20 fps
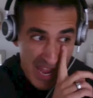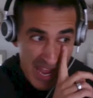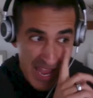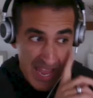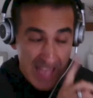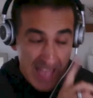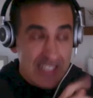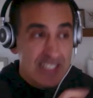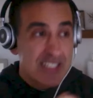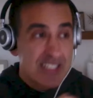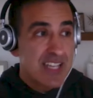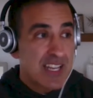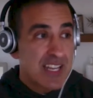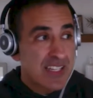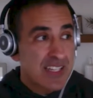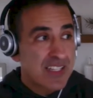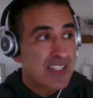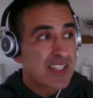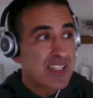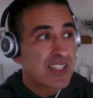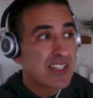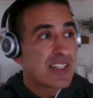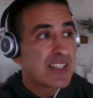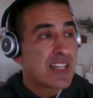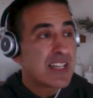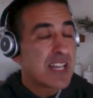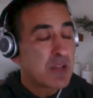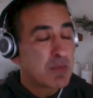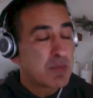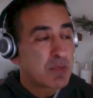And second, it
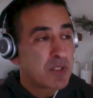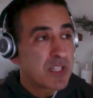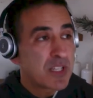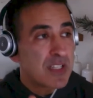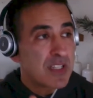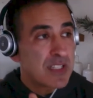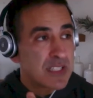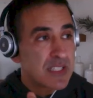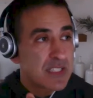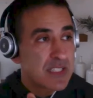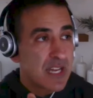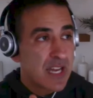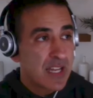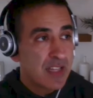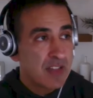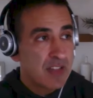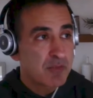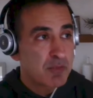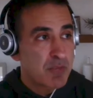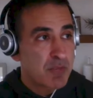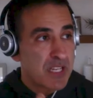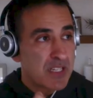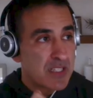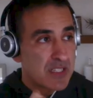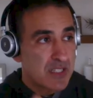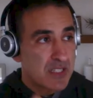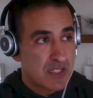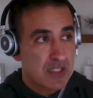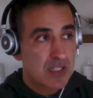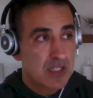enabled a style of
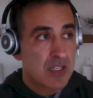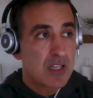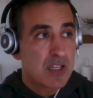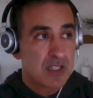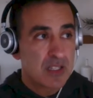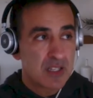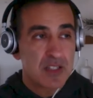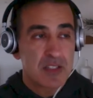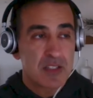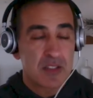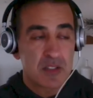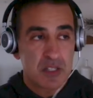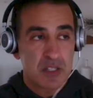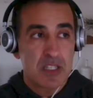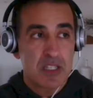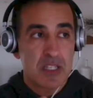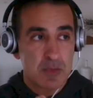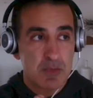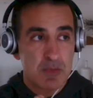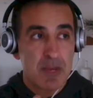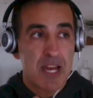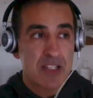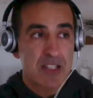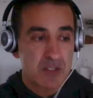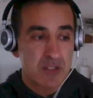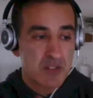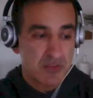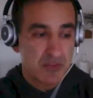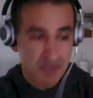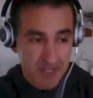painting called the
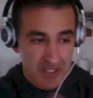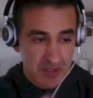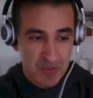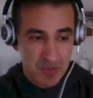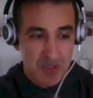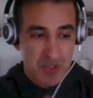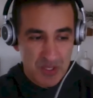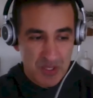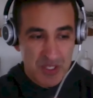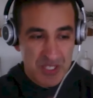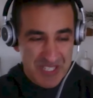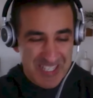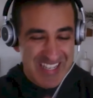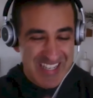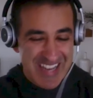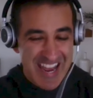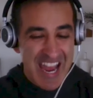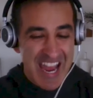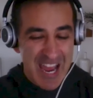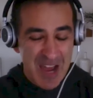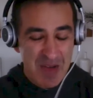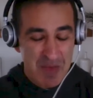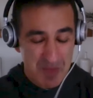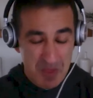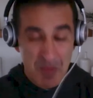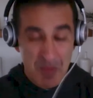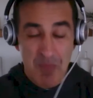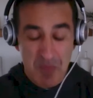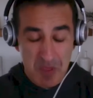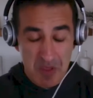impasto effect, where you could dab.
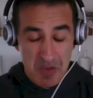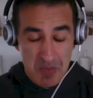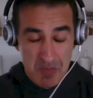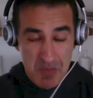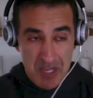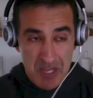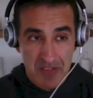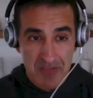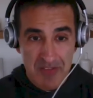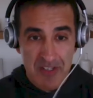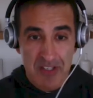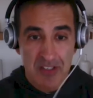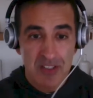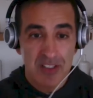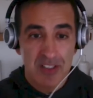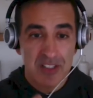The metal ferrule